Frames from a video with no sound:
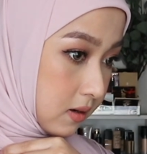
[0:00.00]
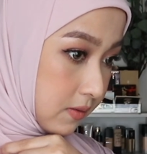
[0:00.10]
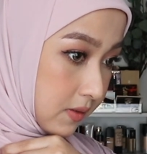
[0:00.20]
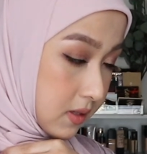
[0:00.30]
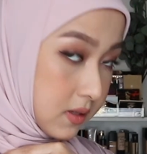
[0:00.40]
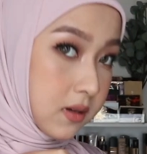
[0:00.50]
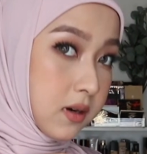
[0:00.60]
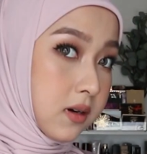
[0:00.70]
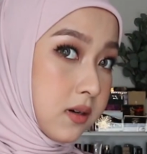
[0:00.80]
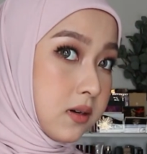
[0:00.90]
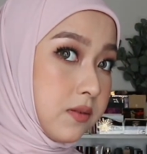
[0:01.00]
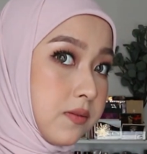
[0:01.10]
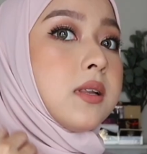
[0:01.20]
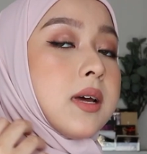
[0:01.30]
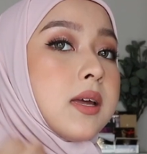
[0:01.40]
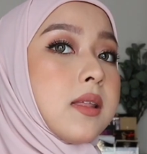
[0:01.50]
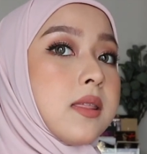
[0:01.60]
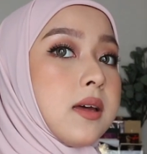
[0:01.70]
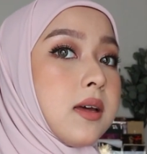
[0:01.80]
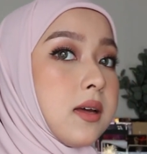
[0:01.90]
of the scarf like
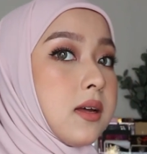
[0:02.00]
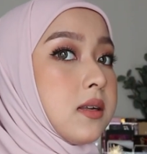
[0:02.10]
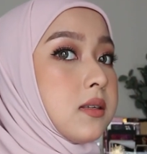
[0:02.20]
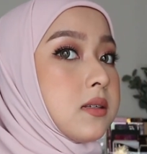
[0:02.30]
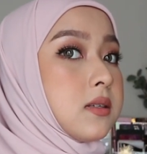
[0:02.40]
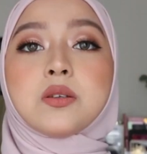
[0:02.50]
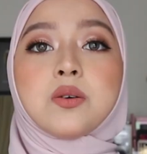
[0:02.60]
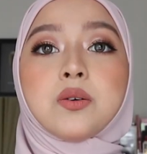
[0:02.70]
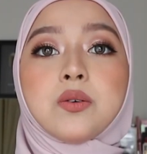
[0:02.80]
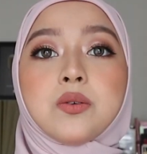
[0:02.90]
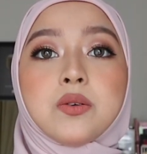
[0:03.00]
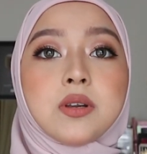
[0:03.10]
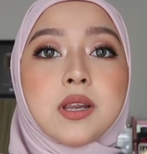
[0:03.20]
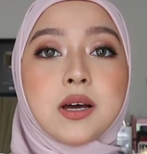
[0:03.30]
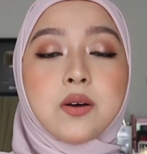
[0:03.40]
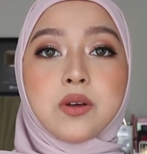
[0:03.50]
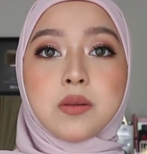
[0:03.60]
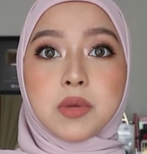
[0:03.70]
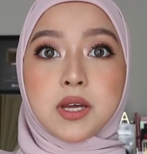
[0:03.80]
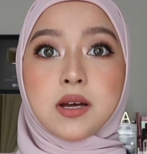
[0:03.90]
that. So now
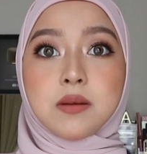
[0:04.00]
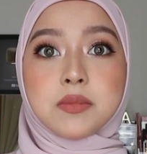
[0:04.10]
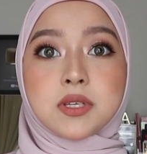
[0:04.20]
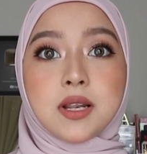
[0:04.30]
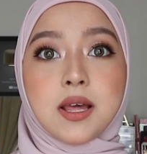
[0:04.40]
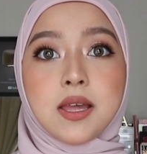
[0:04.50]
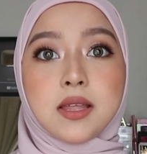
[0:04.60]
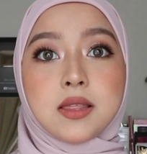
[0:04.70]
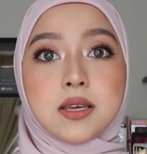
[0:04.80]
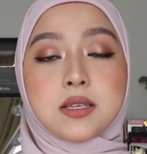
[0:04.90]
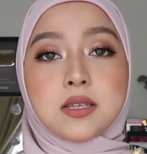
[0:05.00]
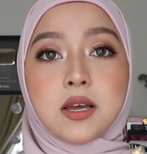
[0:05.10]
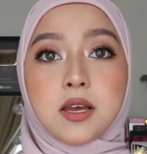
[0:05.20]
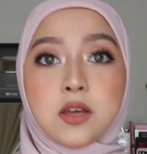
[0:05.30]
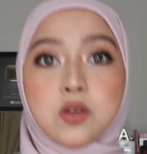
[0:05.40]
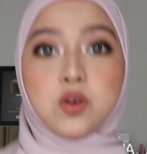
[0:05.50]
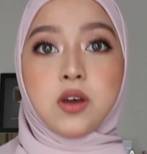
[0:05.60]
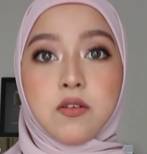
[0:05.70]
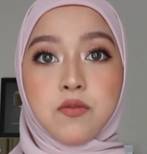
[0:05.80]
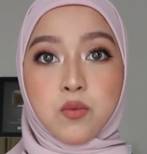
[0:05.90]
it becomes like this. You
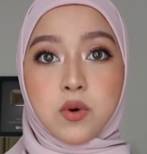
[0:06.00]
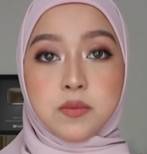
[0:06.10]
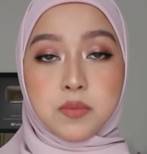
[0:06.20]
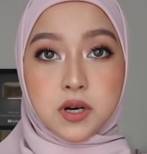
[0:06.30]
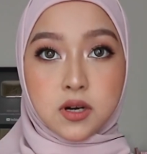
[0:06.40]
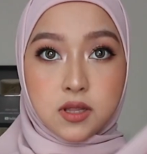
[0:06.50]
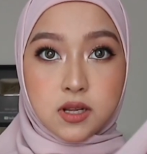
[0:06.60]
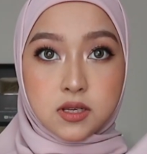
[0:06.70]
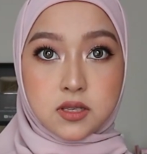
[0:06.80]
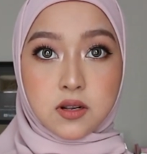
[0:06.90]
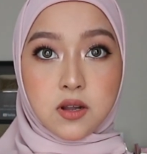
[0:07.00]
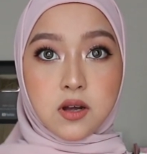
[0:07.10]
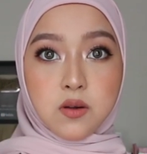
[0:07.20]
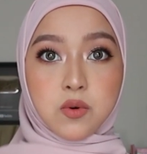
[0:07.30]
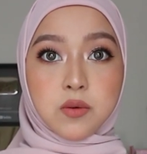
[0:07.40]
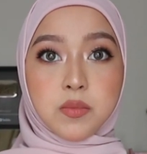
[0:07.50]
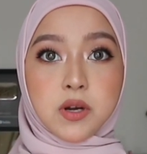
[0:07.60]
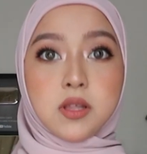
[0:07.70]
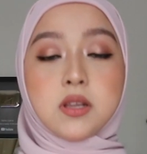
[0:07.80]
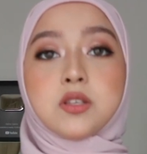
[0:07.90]
have one part that is long, one
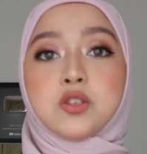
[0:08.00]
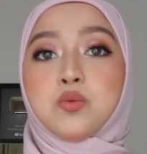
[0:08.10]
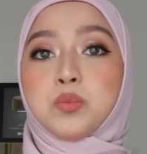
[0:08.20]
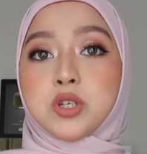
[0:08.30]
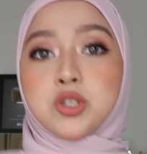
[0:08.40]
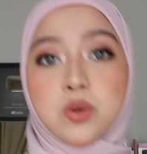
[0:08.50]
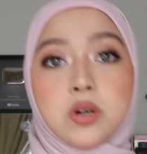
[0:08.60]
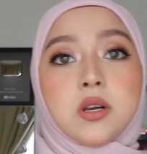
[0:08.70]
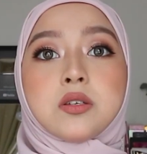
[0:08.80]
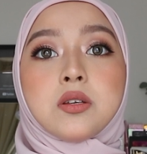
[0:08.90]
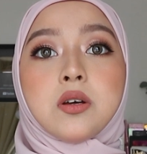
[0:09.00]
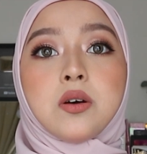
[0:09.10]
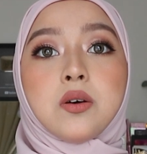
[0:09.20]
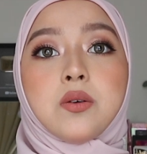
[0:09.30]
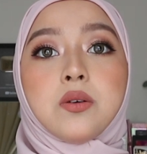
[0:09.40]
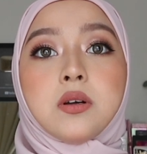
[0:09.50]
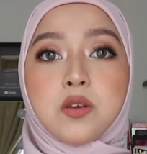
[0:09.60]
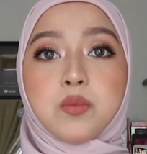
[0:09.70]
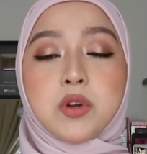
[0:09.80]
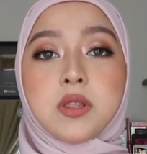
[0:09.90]
part that is super short. So
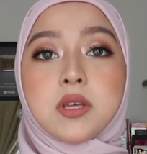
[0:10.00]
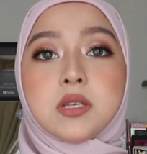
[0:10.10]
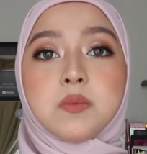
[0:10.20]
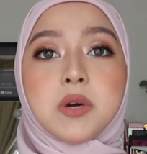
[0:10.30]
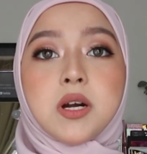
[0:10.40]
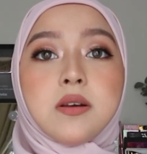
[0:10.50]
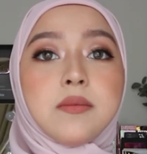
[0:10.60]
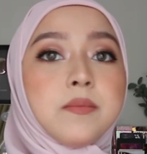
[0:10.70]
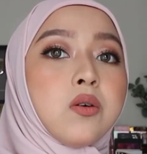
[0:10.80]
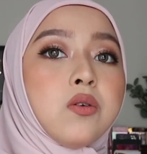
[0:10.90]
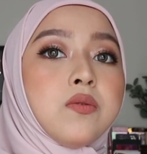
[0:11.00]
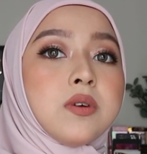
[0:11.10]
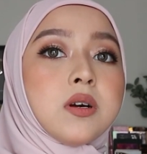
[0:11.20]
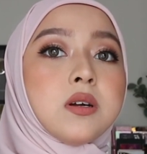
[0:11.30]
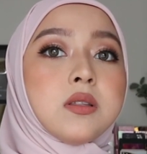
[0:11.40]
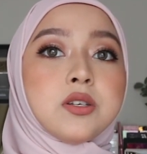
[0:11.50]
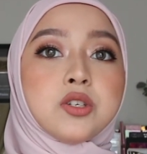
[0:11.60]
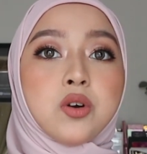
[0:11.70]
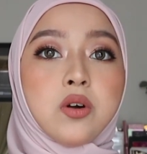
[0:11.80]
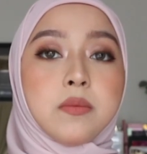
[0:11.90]
you bring this part over the
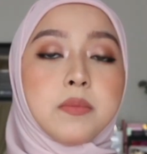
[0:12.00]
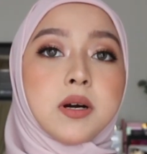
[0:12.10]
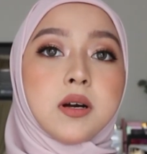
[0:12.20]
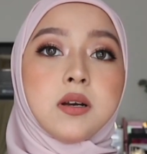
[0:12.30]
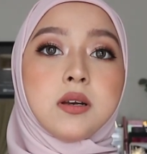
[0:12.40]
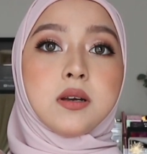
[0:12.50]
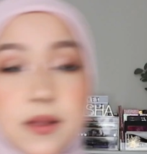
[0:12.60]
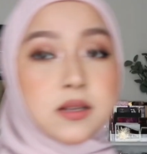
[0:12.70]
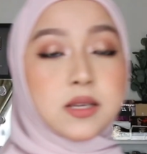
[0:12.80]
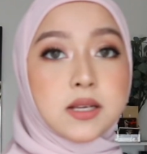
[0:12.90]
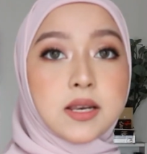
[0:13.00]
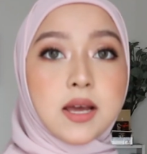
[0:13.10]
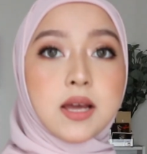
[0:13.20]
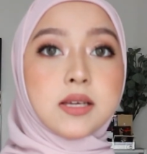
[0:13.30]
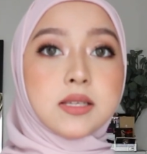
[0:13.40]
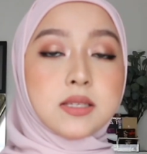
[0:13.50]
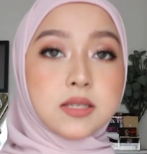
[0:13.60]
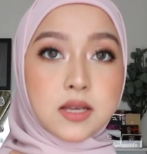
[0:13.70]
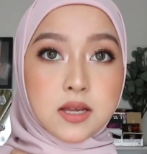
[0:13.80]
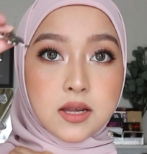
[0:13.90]
short part, take a nice